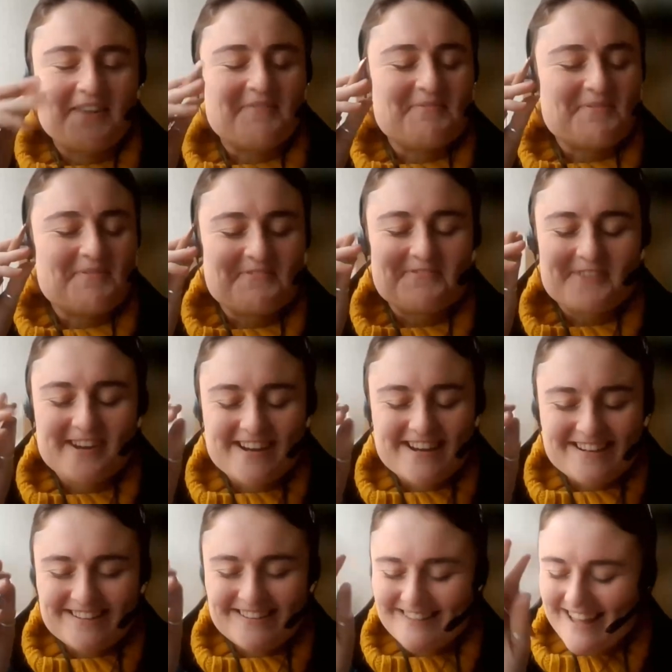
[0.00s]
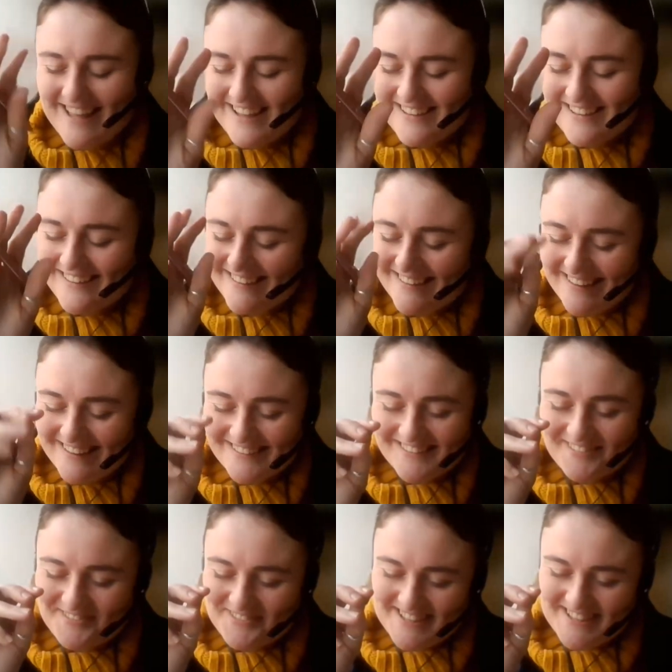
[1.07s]
I, am afraid, Kate, I
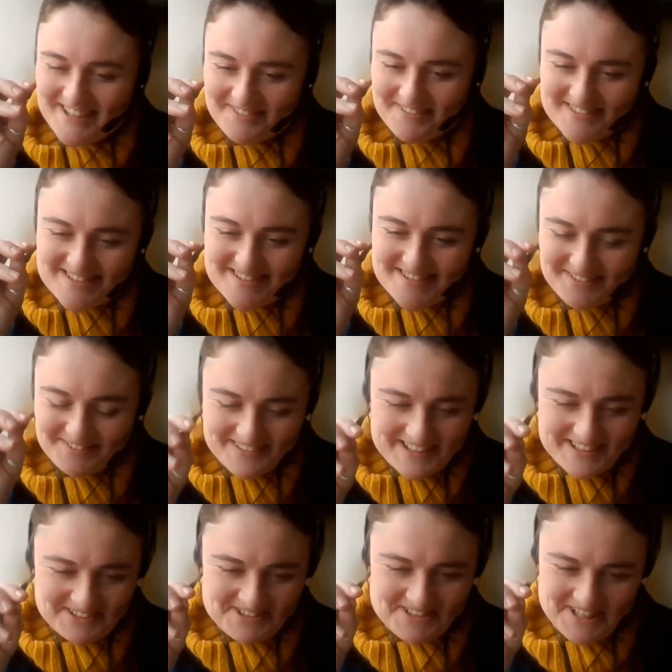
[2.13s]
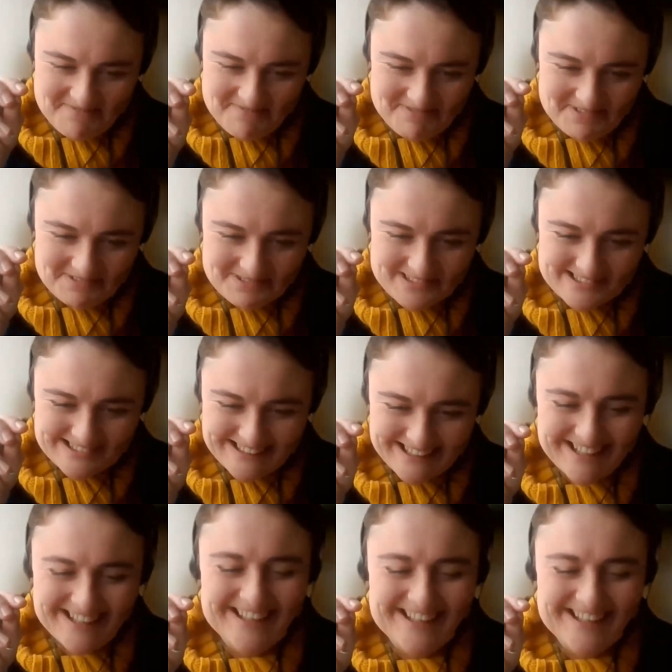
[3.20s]
cannot pronounce the Welsh type of walling.